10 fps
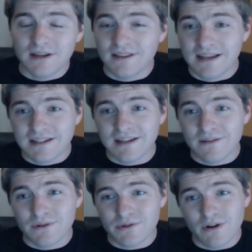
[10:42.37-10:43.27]
Thanks again
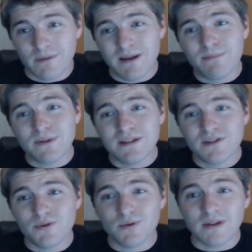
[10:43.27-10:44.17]
for joining me. Please
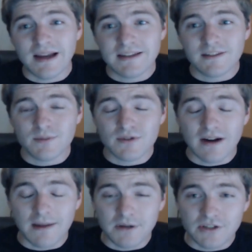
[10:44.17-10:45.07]
do like,
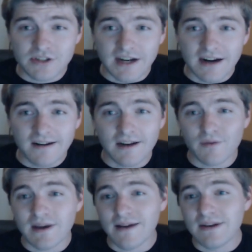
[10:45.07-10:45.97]
subscribe, and share.
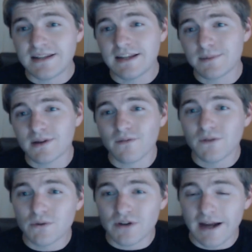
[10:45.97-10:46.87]
If you have any tips on
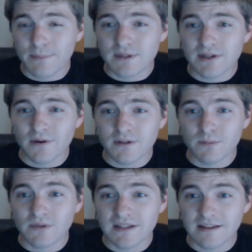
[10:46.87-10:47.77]
future episodes,
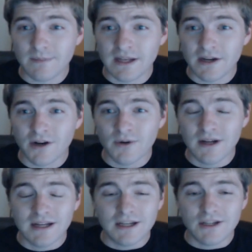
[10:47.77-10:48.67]
please let me know.
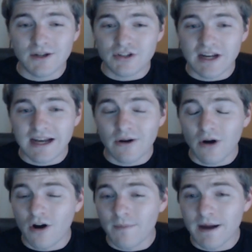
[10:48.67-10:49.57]
You can check out
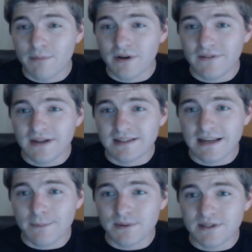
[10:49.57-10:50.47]
all my previous
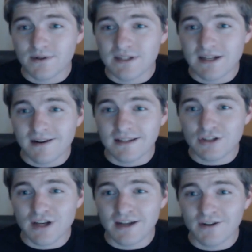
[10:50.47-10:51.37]
episodes here on the
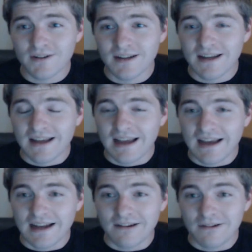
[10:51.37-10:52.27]
channel.
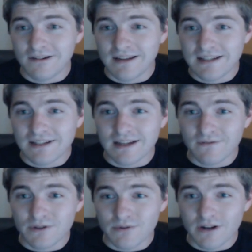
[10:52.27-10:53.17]
And thanks again
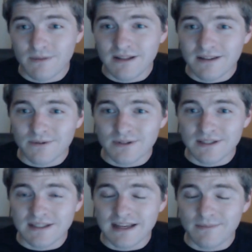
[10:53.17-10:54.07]
for joining me. That was
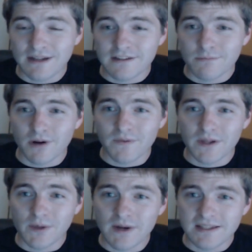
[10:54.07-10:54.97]
10 minutes
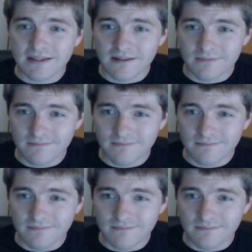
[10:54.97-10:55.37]
perfectly wasted.